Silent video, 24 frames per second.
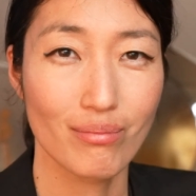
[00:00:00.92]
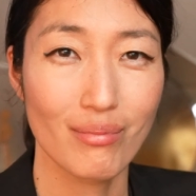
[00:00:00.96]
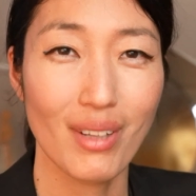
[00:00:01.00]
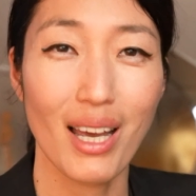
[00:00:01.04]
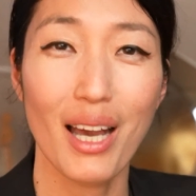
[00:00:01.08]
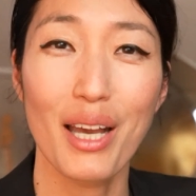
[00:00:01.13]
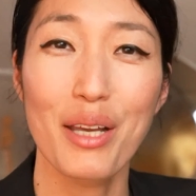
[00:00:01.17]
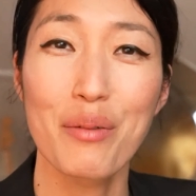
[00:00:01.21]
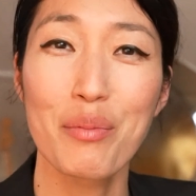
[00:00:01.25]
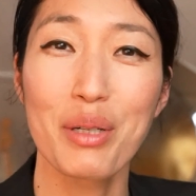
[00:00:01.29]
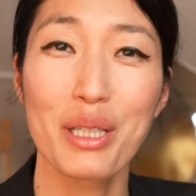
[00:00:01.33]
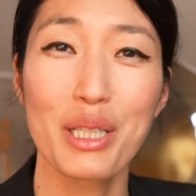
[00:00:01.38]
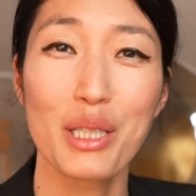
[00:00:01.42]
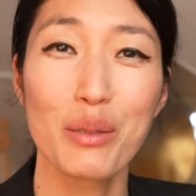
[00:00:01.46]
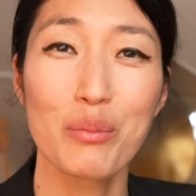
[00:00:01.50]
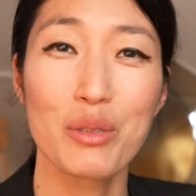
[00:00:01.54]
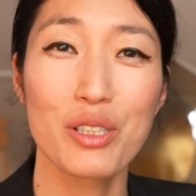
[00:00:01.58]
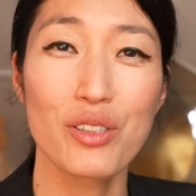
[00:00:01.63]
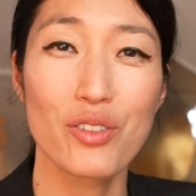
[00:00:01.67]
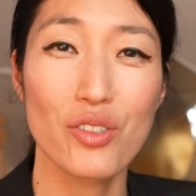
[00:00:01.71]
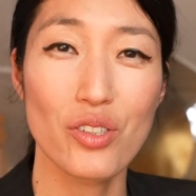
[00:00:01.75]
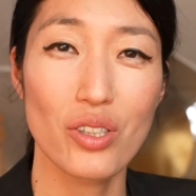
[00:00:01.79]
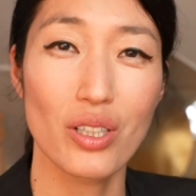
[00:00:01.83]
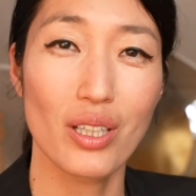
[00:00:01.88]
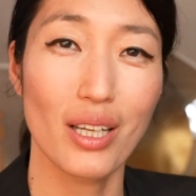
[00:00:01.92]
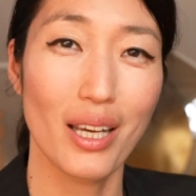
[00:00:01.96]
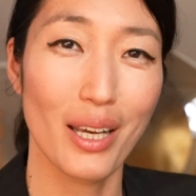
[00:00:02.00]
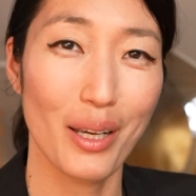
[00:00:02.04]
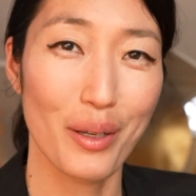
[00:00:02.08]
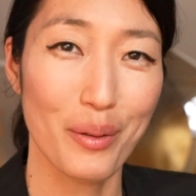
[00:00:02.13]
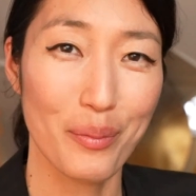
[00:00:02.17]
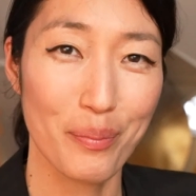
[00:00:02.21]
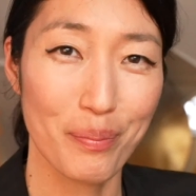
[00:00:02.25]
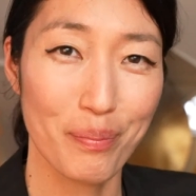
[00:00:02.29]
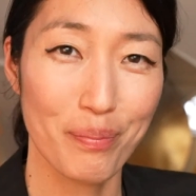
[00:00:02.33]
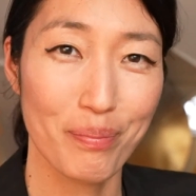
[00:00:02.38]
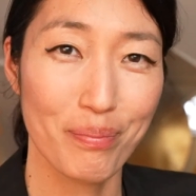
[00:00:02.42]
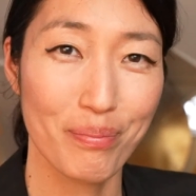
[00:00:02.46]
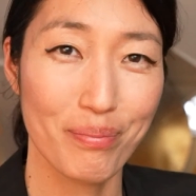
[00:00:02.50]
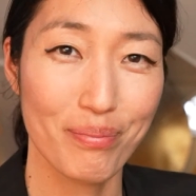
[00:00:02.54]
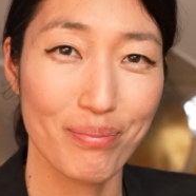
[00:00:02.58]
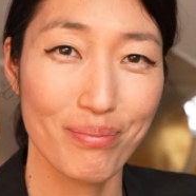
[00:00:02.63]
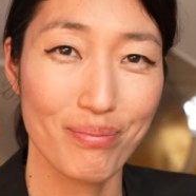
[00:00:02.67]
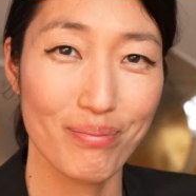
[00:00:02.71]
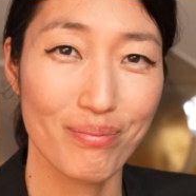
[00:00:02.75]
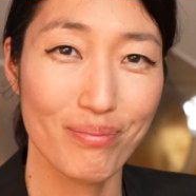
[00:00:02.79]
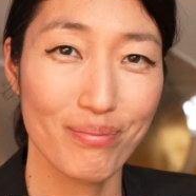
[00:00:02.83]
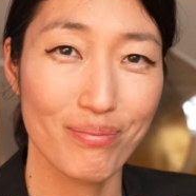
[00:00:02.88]
Hi, my name is Jihae.
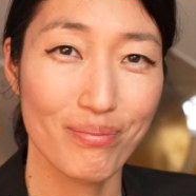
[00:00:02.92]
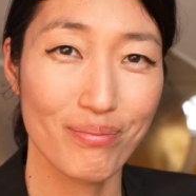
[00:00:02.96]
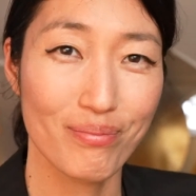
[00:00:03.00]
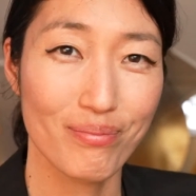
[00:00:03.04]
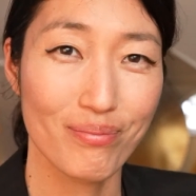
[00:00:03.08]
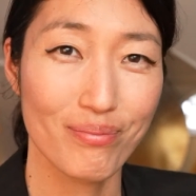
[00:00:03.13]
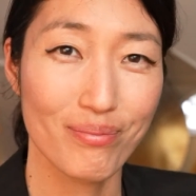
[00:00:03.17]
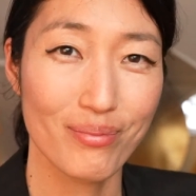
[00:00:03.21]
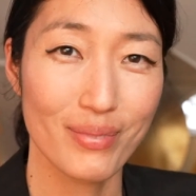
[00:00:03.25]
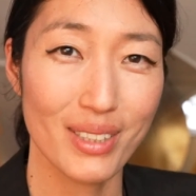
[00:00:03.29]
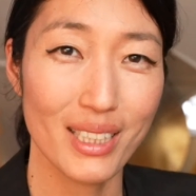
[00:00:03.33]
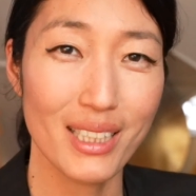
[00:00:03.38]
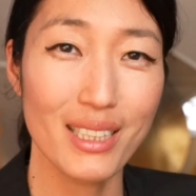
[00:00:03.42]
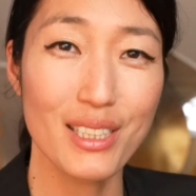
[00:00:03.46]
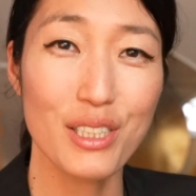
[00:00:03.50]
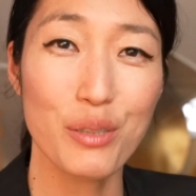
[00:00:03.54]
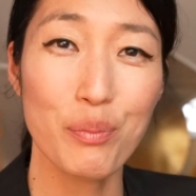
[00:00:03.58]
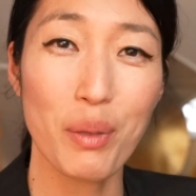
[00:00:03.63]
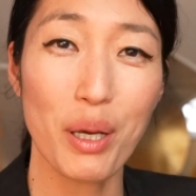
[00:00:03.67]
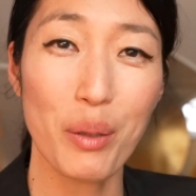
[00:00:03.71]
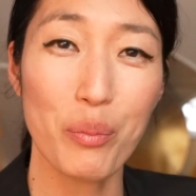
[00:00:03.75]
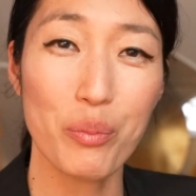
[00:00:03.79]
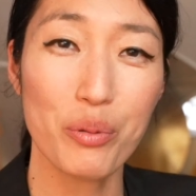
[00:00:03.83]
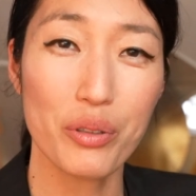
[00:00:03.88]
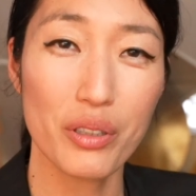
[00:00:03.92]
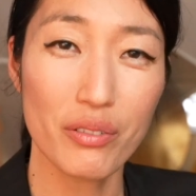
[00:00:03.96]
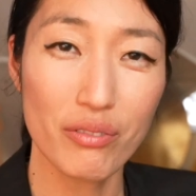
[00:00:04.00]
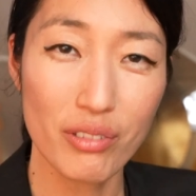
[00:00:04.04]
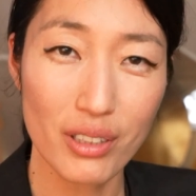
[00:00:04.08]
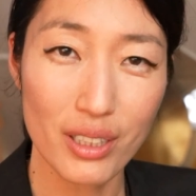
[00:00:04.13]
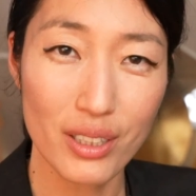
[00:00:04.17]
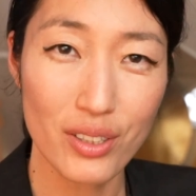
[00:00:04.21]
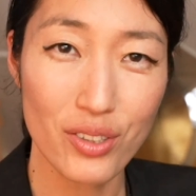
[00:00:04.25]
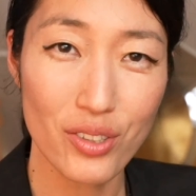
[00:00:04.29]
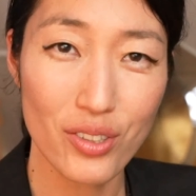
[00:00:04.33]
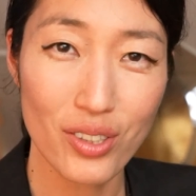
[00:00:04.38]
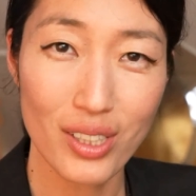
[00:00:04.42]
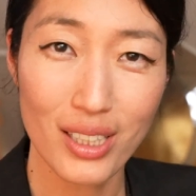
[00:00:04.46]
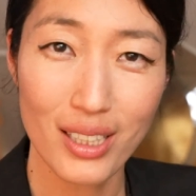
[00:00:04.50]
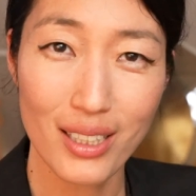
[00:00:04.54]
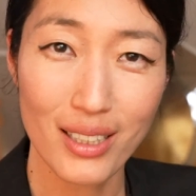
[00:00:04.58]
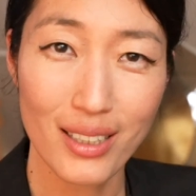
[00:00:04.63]
It is my privilege